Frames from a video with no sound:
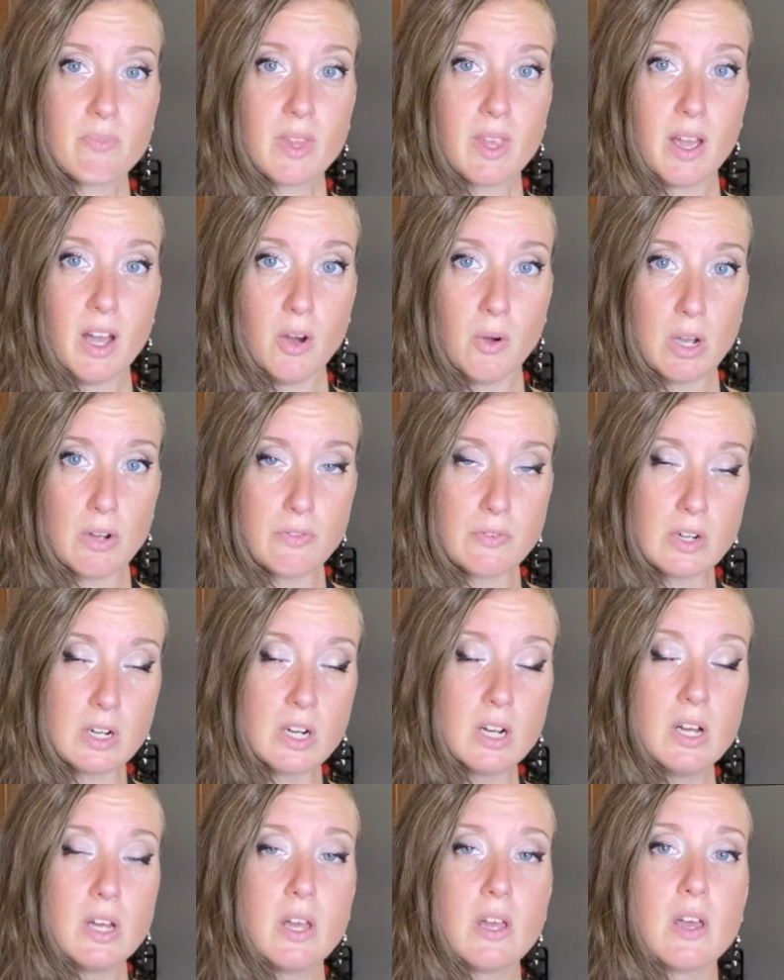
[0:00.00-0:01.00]

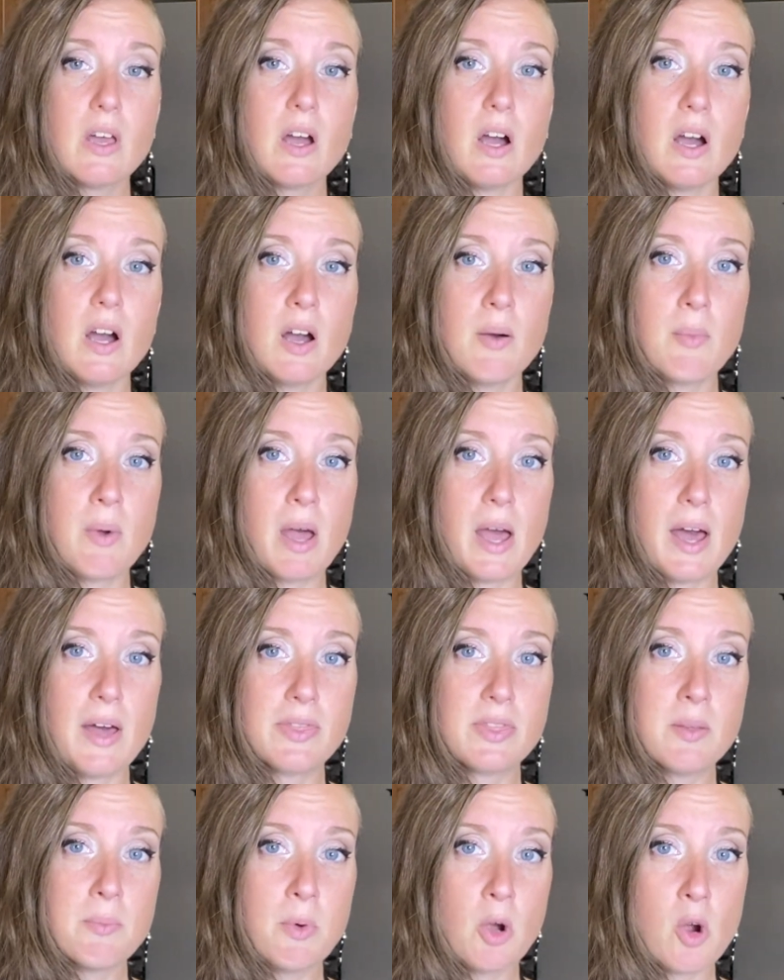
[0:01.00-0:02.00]
However,
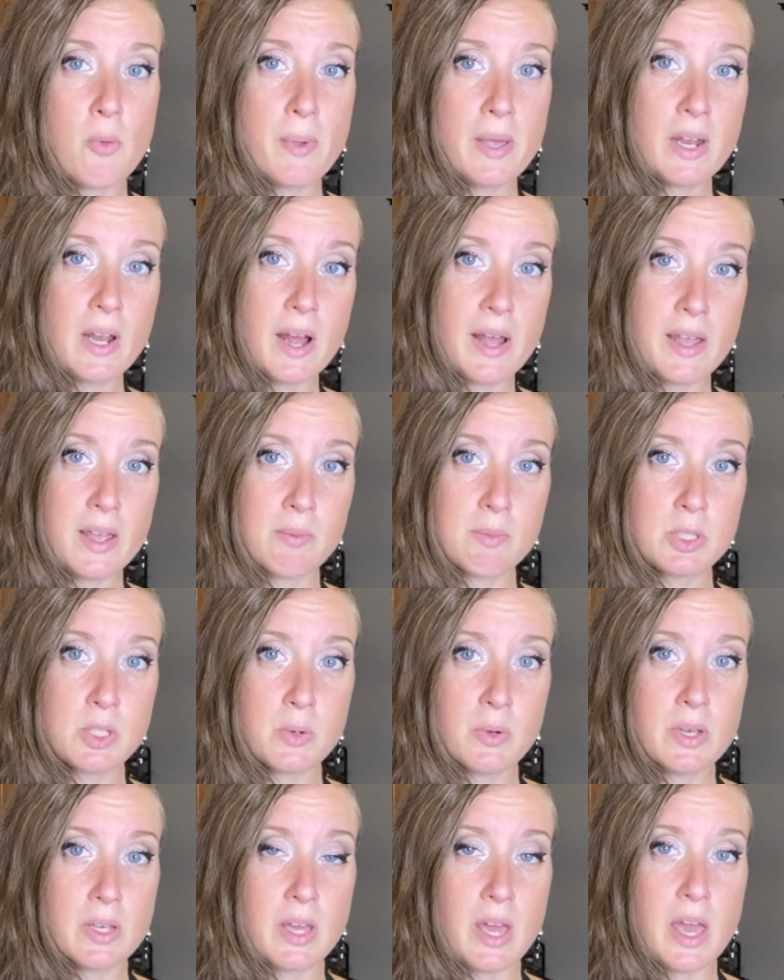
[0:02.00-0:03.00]
at the moment, I am
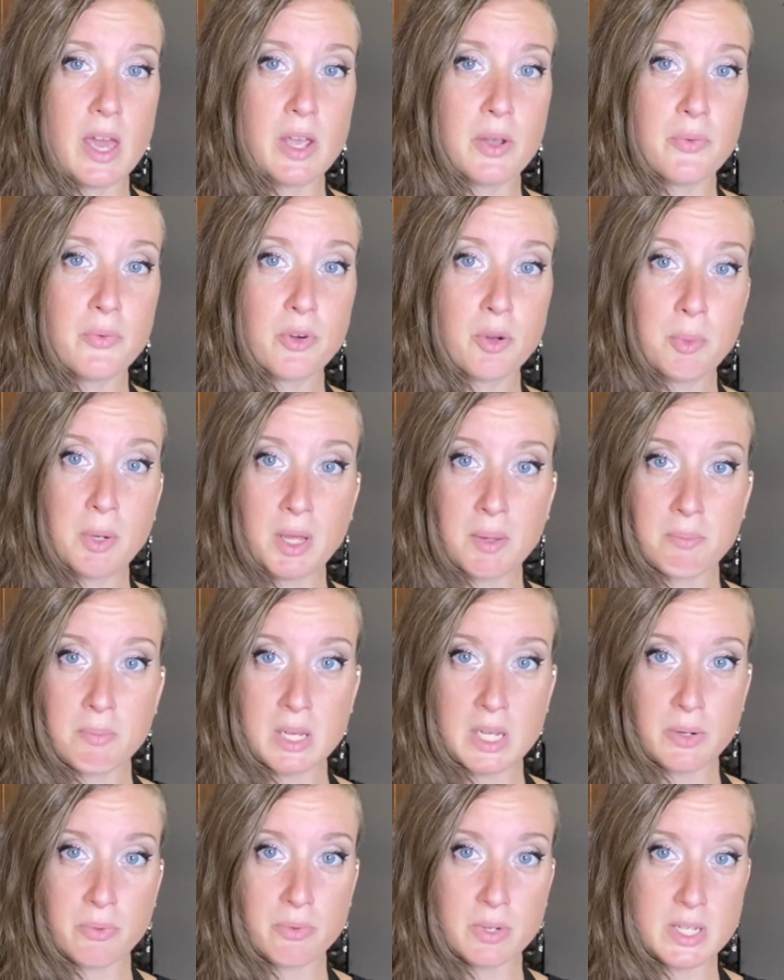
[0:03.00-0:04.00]
doing a ruminant
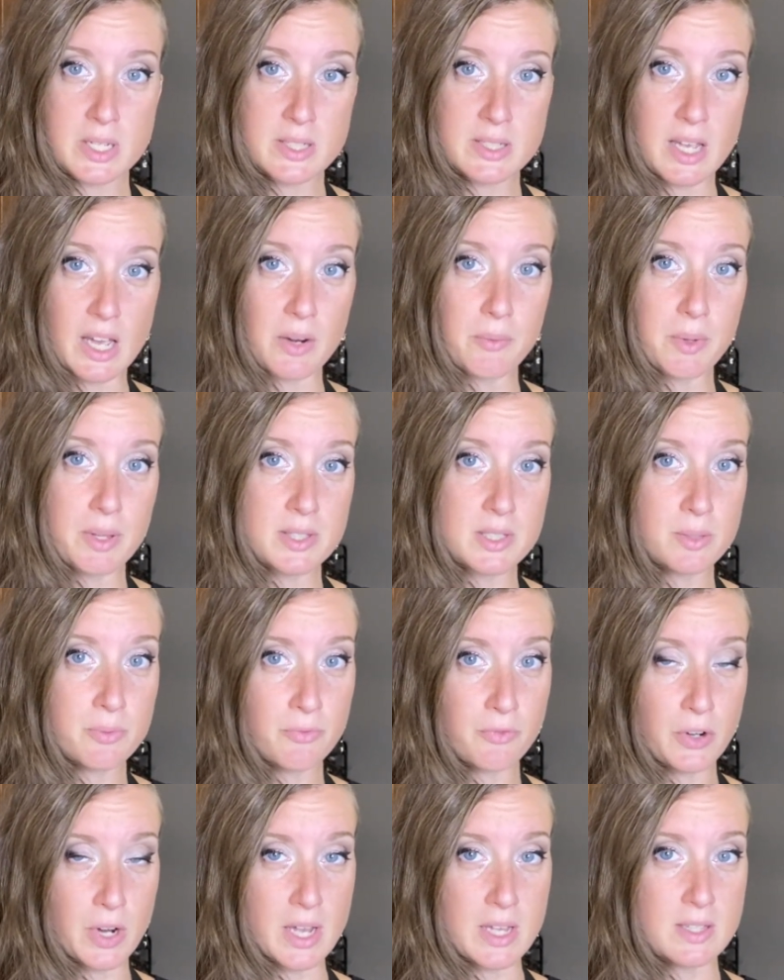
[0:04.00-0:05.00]
meat reset with some
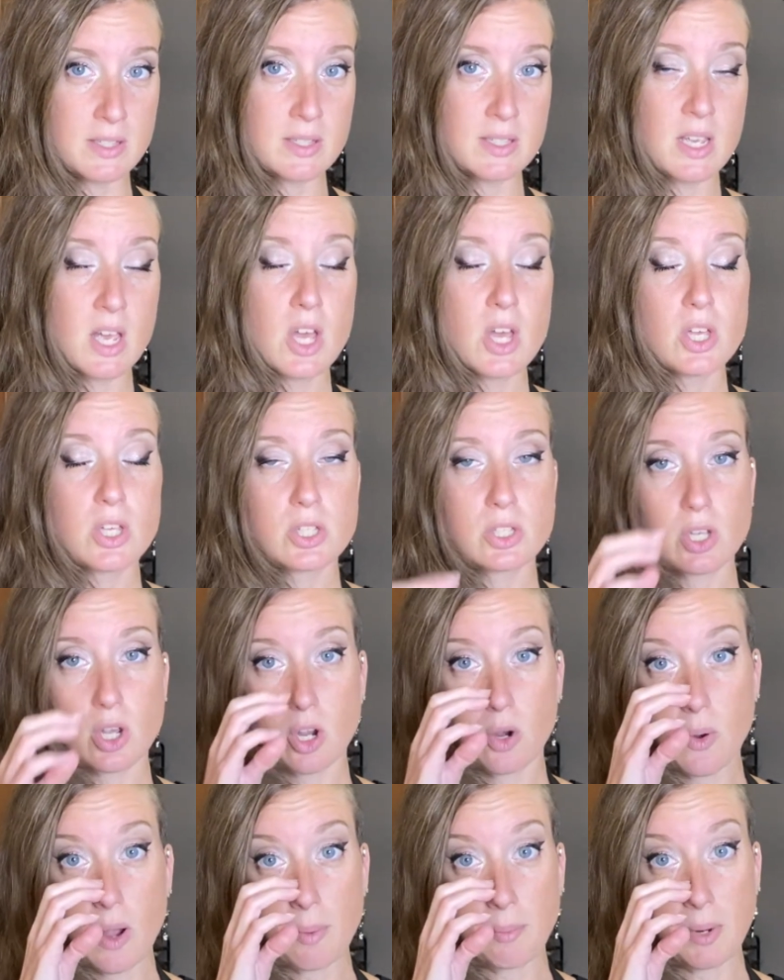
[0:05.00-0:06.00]
friends,
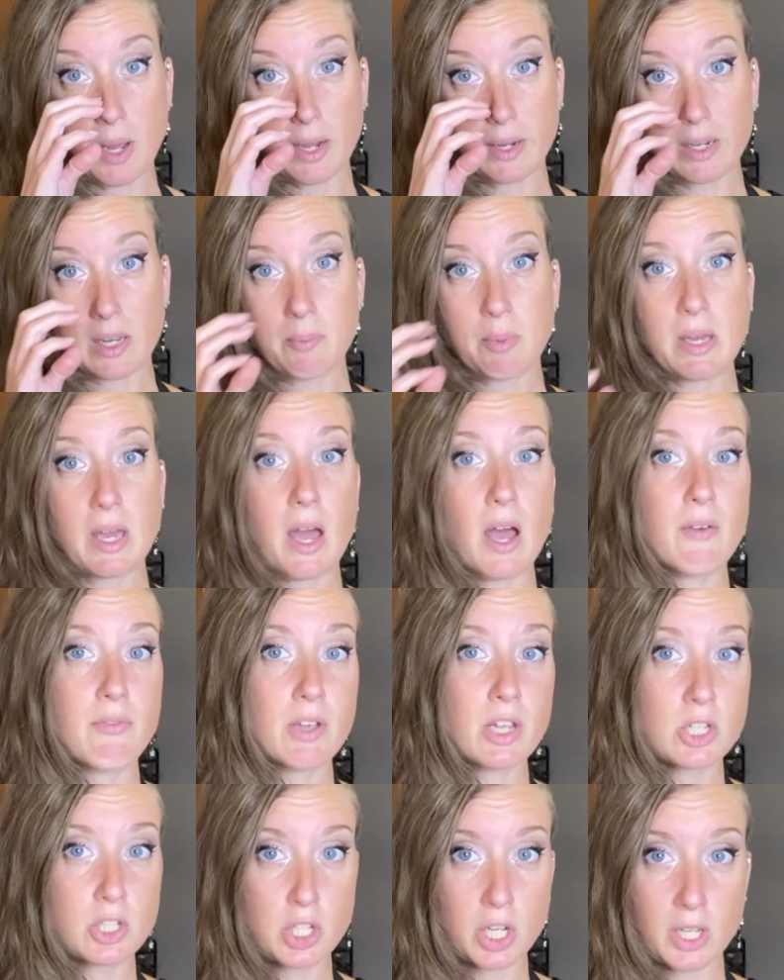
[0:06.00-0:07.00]
so I'm not gonna be
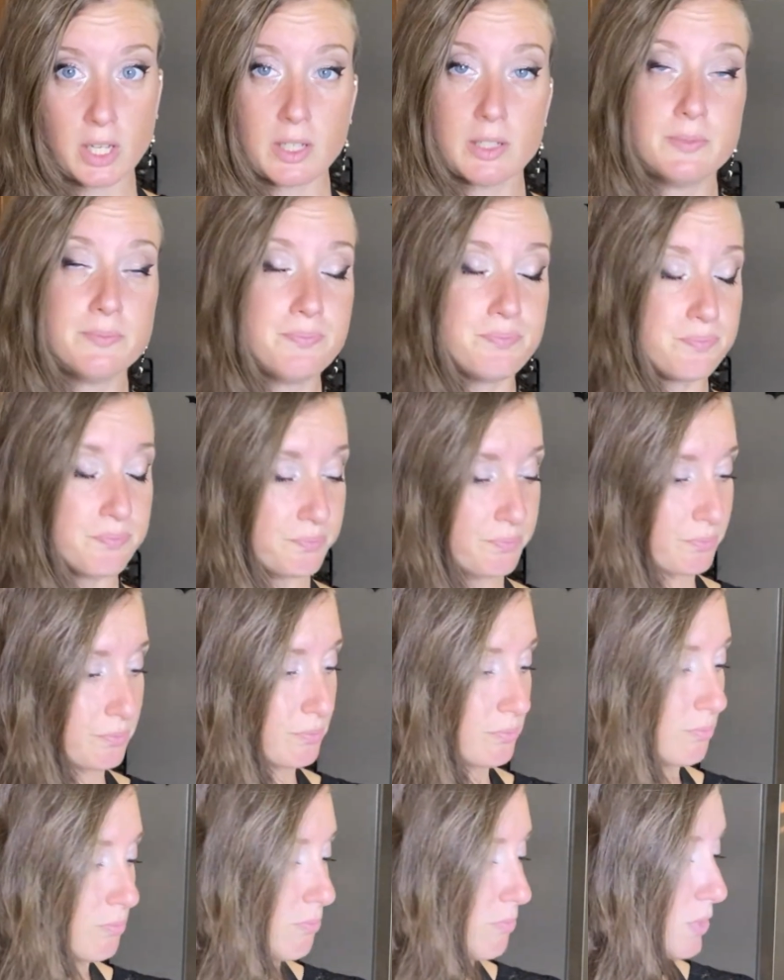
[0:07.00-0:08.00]
having chicken
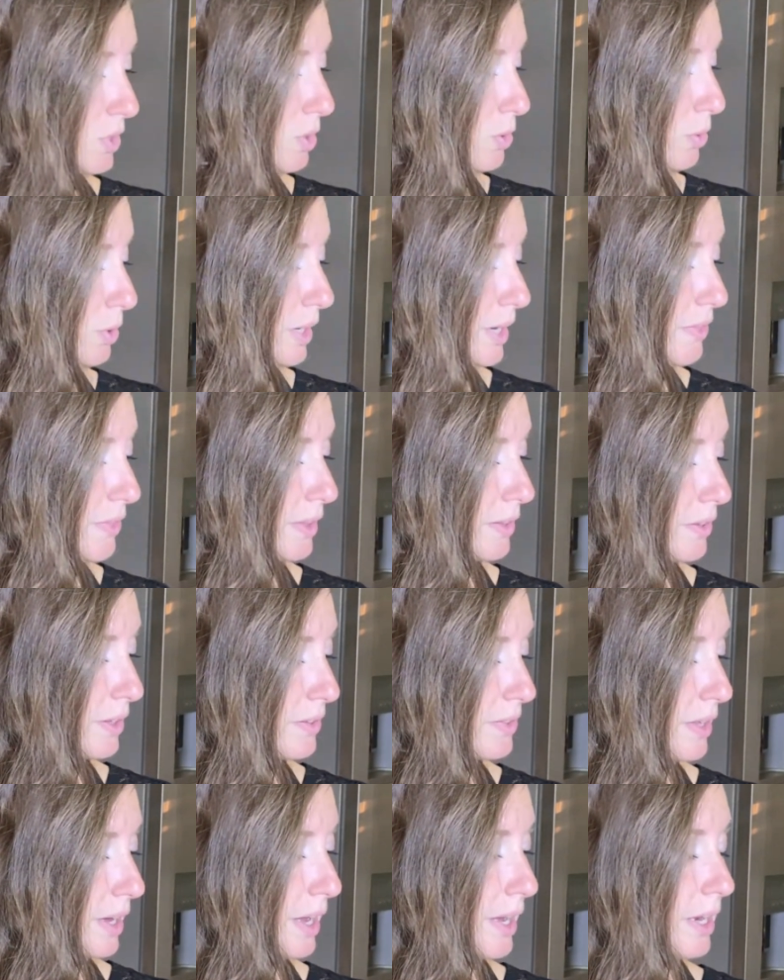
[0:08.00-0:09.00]
or anything
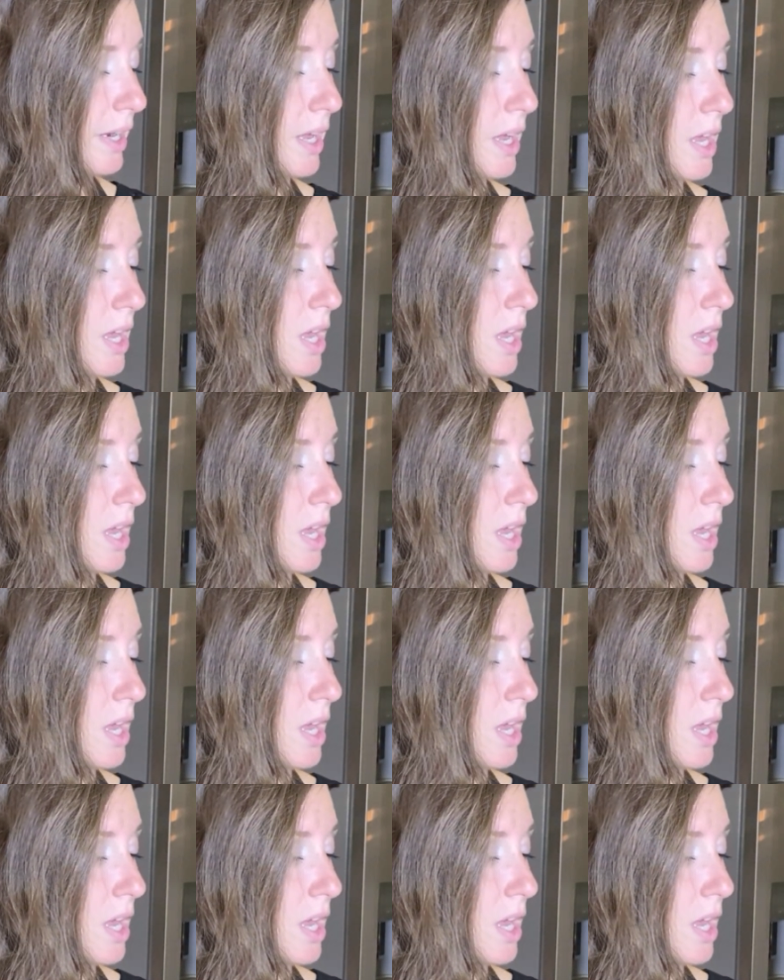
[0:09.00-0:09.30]
like that.